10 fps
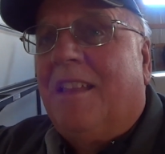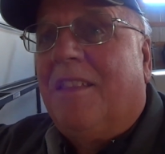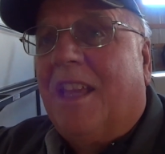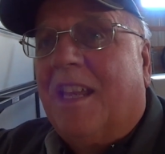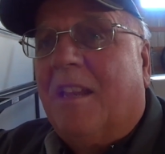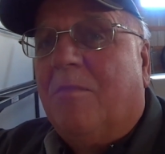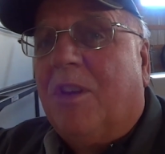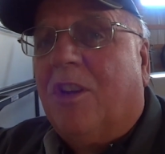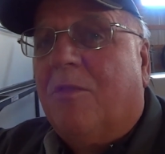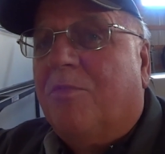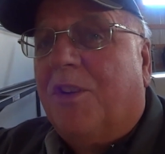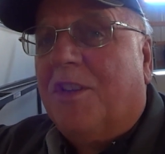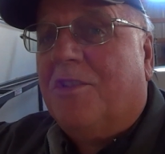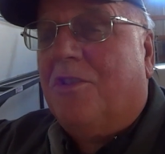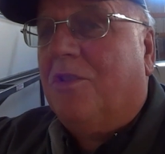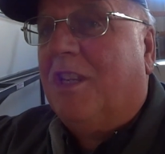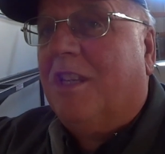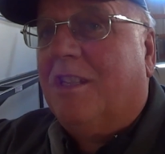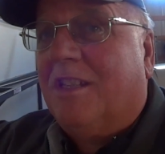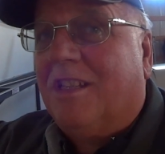that I'd be hard-pressed to
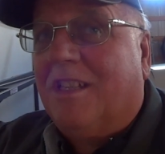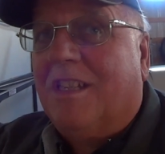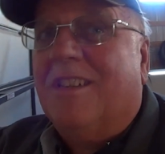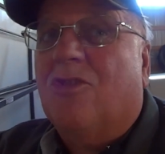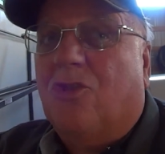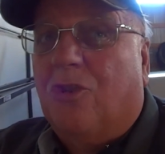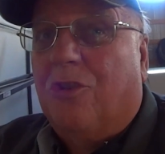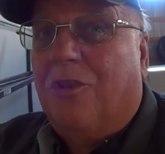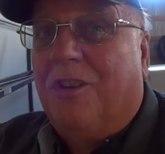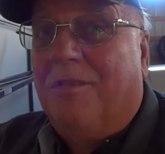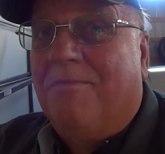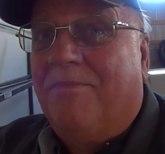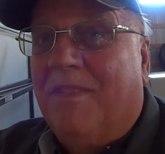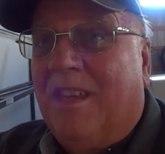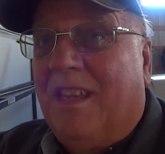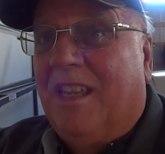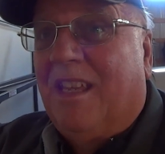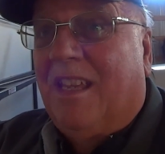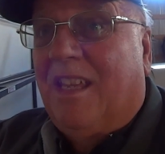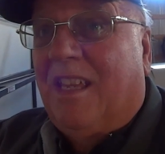get it insured
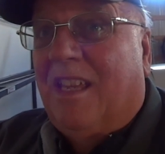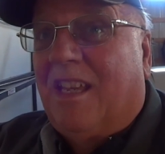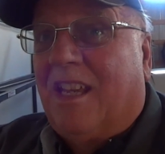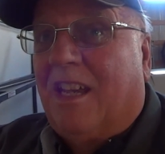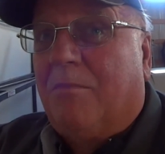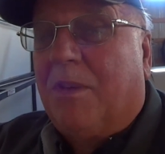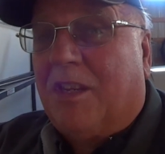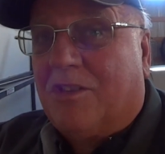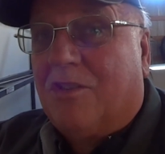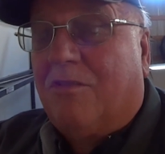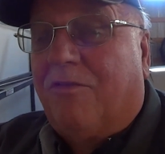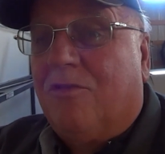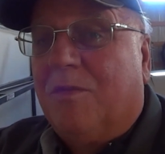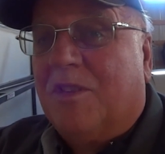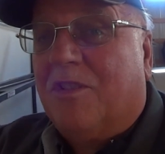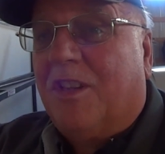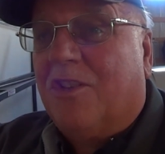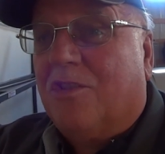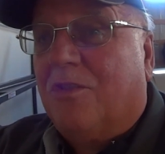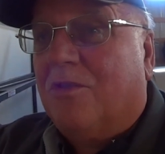because of the foam
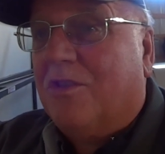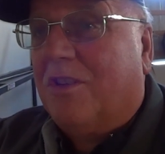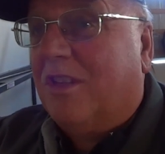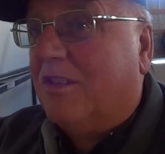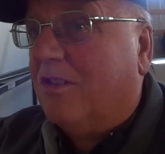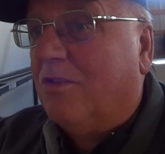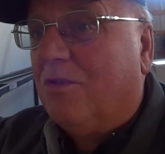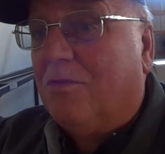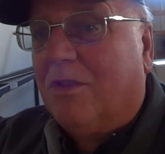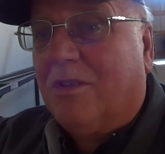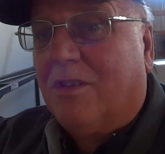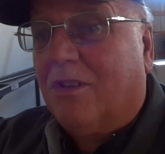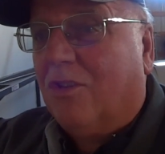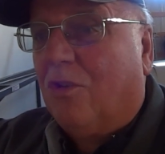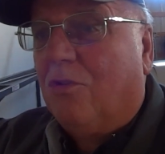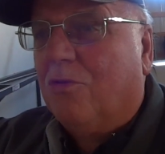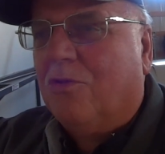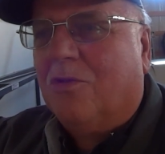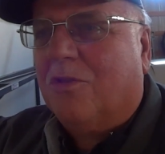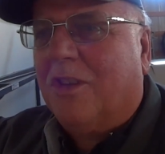insulation. There's something to do with
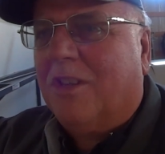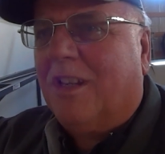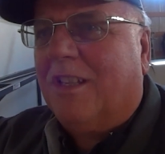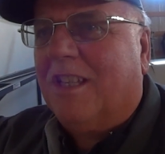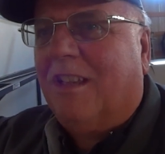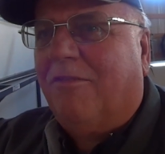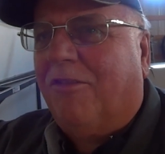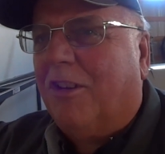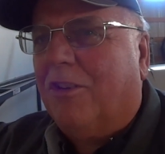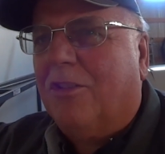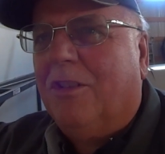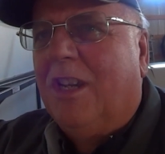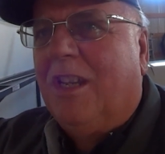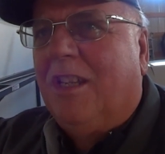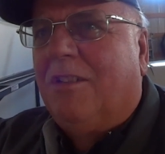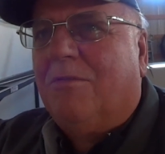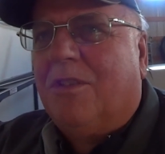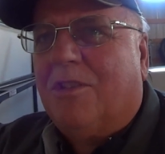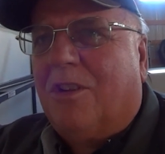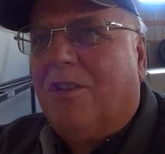codes or something like that, fire
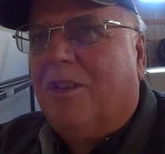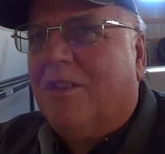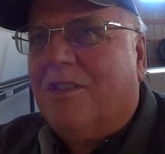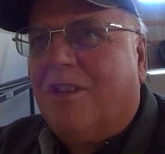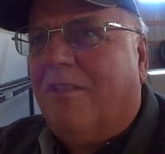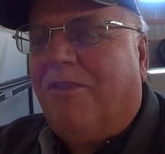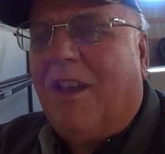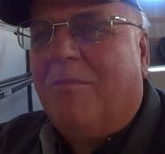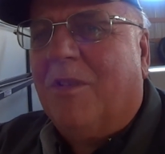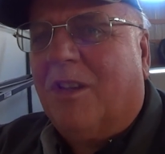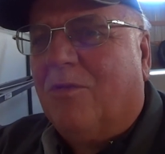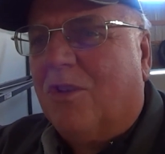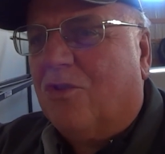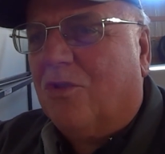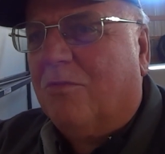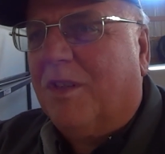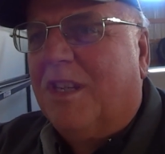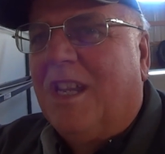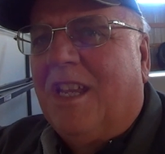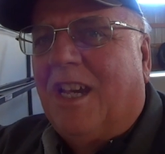retardant stuff, I'm not quite sure.
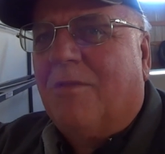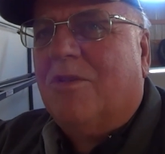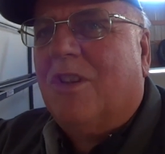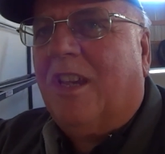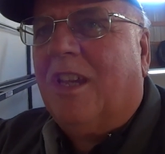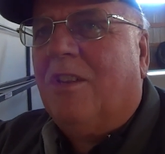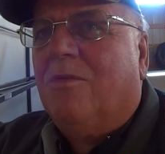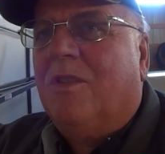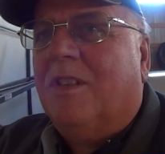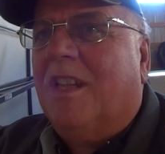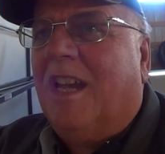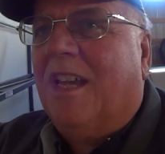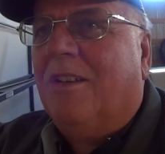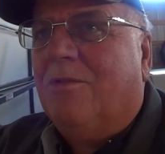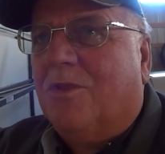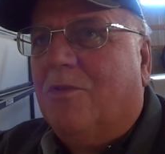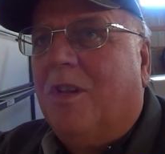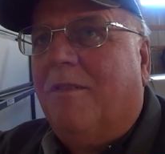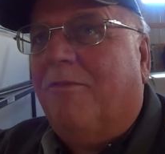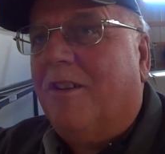But I was talking to one guy who was
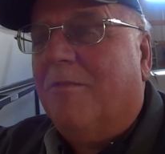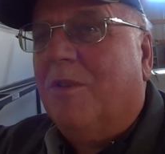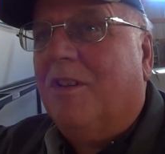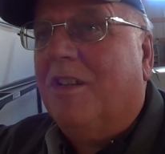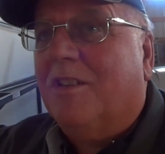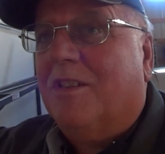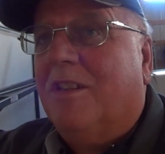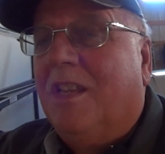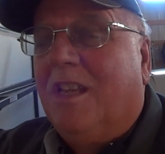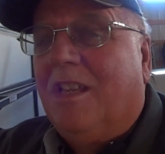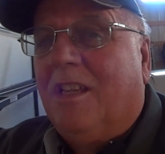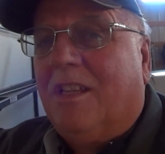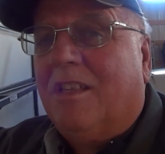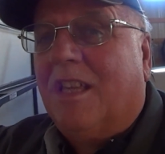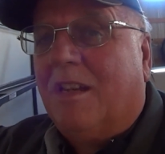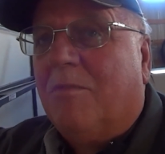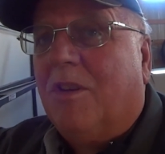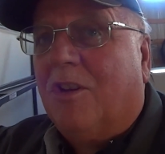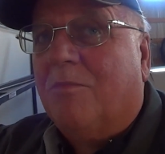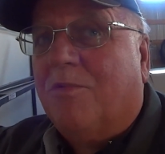quite upfront about it, and he said that I'd be
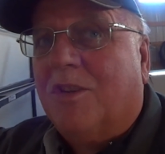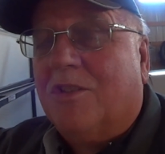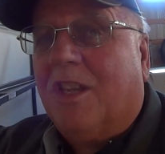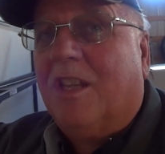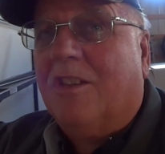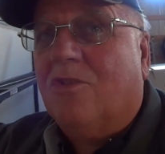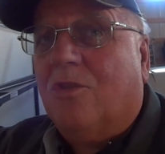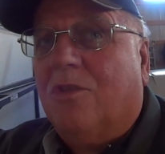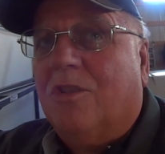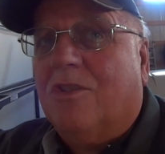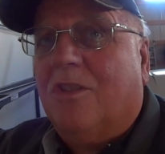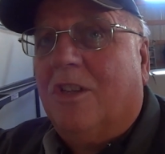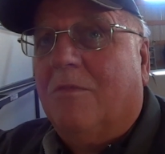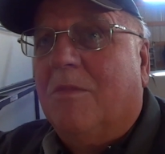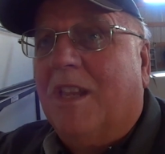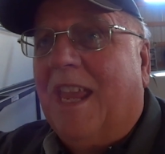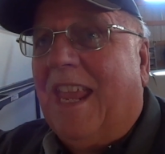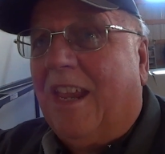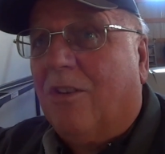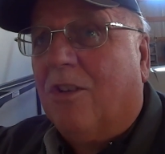hard-pressed to get insurance on my
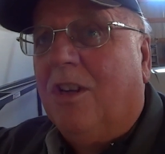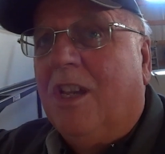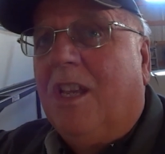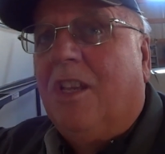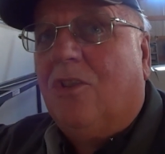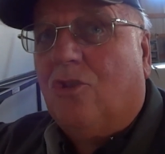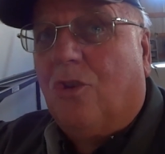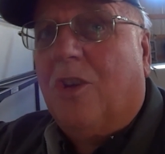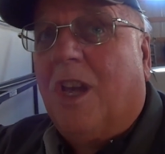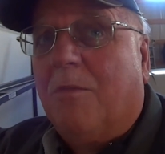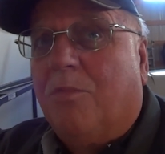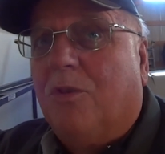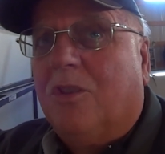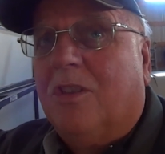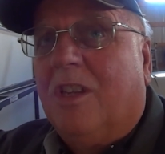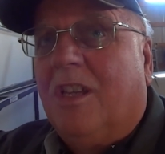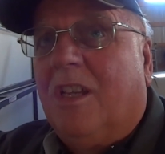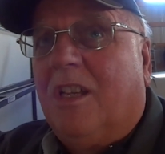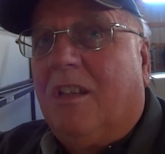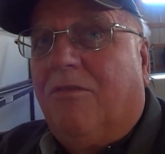hangar should I put
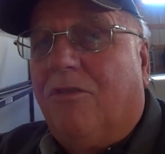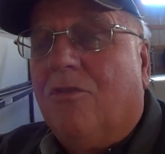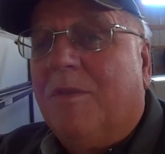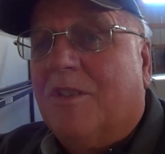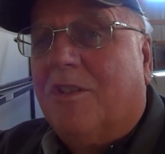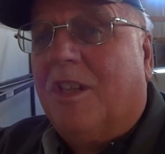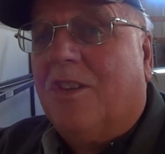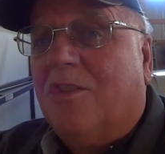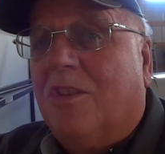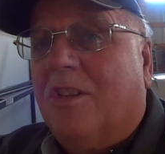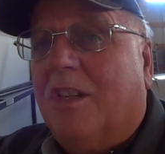foam insulation on